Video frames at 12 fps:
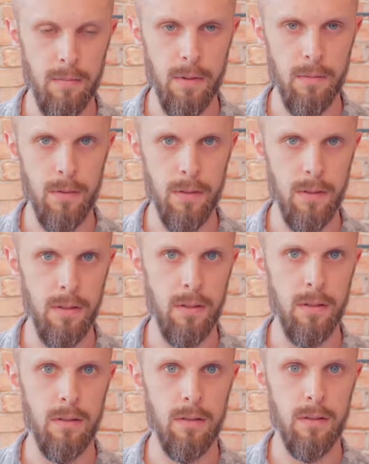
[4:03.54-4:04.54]
me
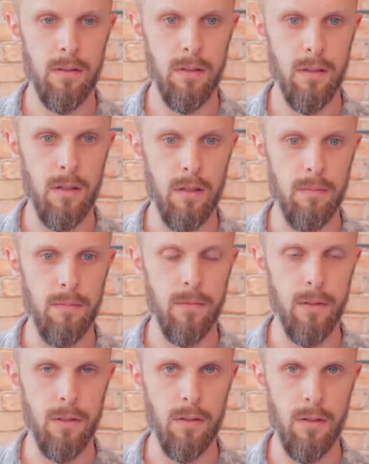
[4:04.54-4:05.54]
really
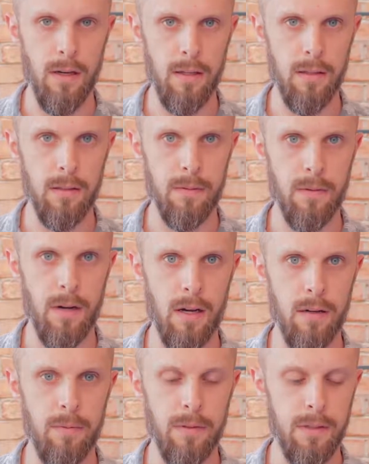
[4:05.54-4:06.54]
good guidance for how
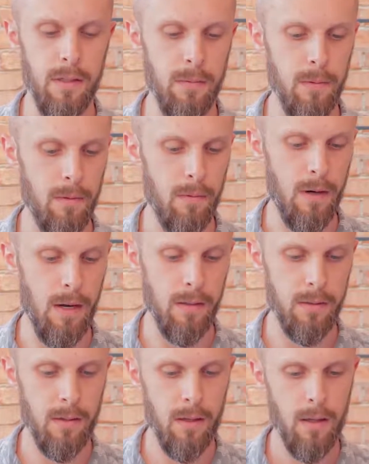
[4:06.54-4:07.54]
to proceed with the
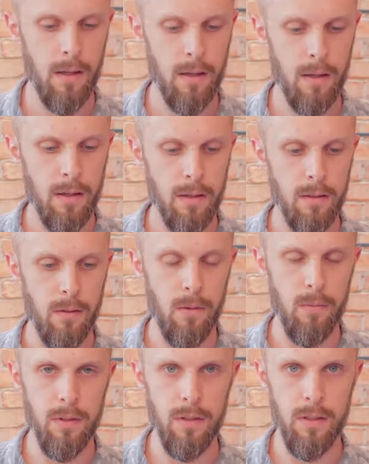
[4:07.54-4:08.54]
rest. So I
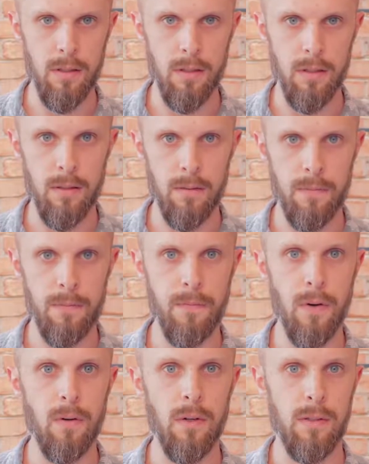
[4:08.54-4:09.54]
really
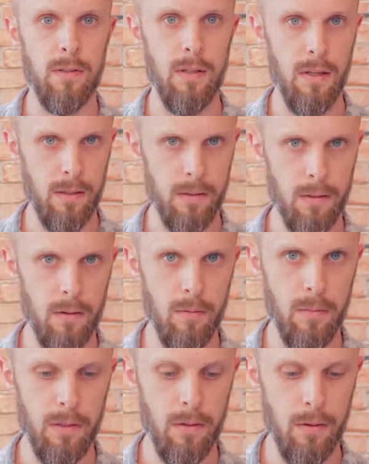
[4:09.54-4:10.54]
focused in on certain
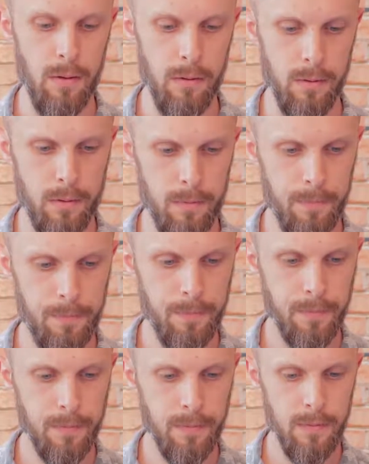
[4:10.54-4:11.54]
materials,
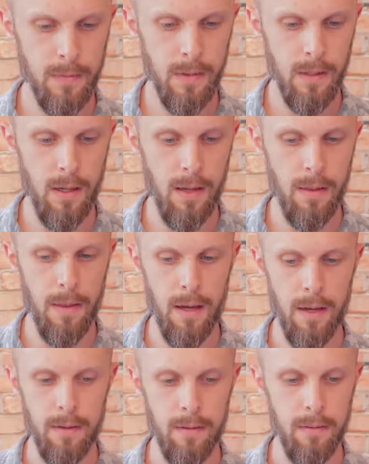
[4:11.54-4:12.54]
and
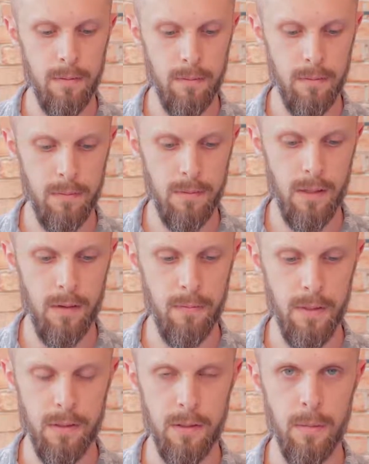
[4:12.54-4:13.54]
that saved
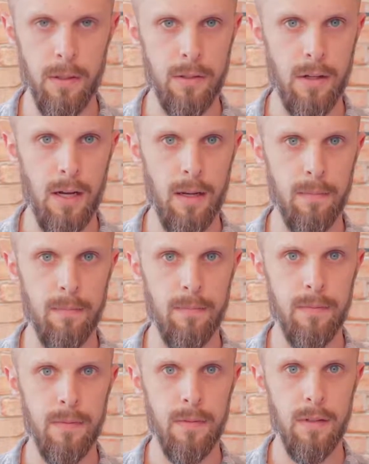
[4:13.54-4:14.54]
me so much time
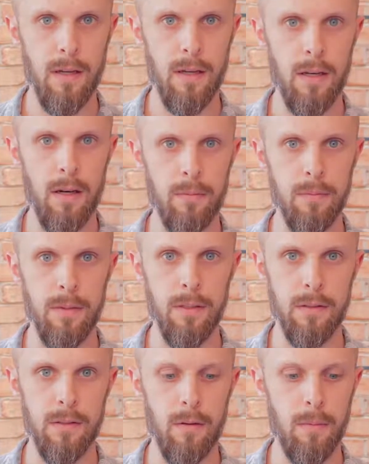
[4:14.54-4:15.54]
and helped me
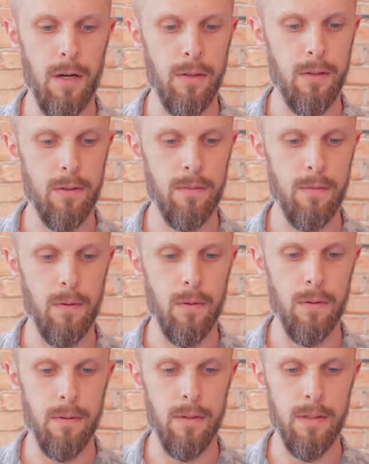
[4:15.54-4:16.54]
so much
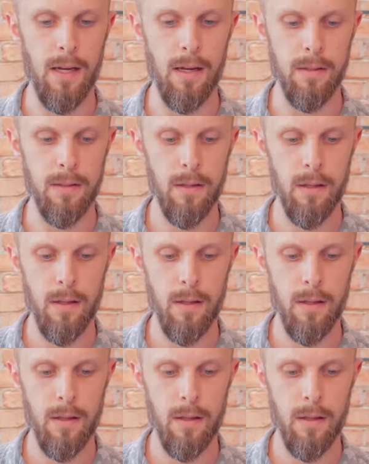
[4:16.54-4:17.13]
for the test.